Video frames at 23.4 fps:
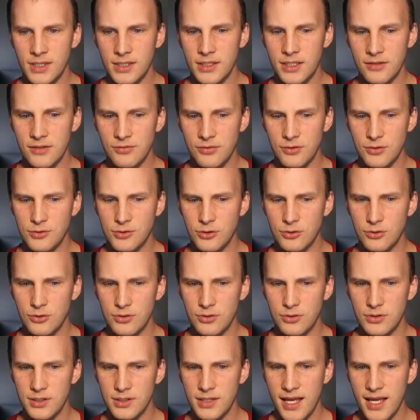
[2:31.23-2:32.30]
if you don't
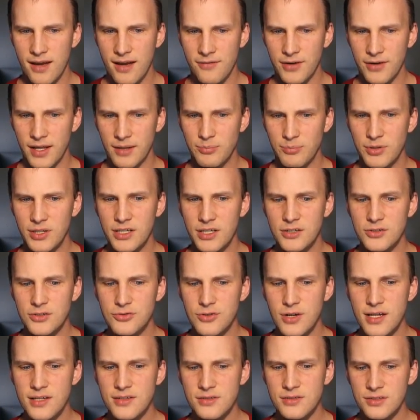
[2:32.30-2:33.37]
have an IP
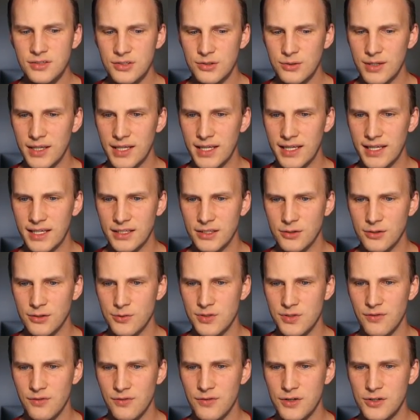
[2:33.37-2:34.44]
address, you can't
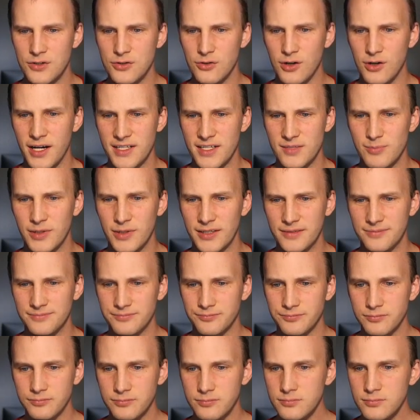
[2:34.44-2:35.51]
use the visualize button.
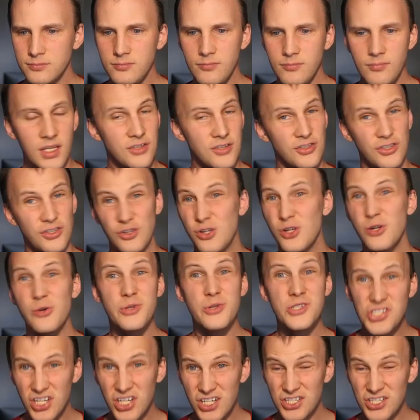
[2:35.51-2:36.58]
So you can
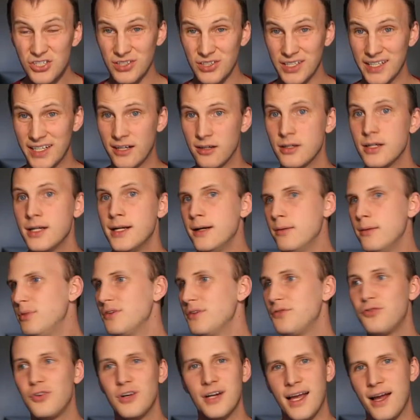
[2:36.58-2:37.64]
always change it later,
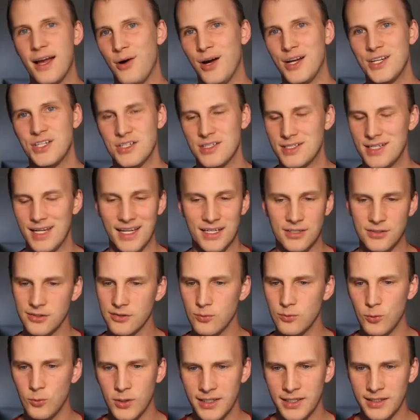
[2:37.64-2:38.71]
but for now I just
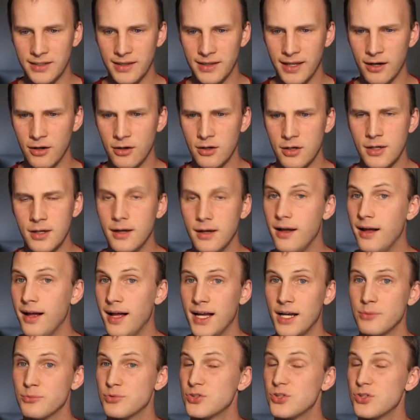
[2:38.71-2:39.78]
entered one in there
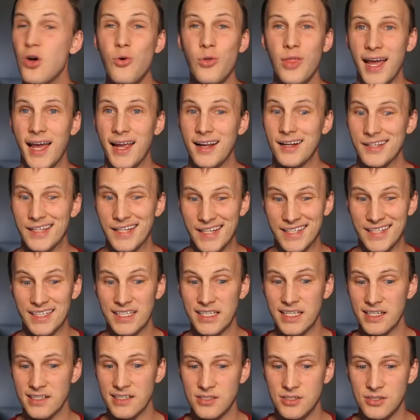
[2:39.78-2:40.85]
um, so that I
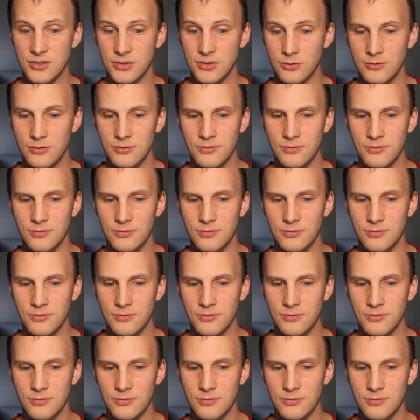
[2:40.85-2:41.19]
could get to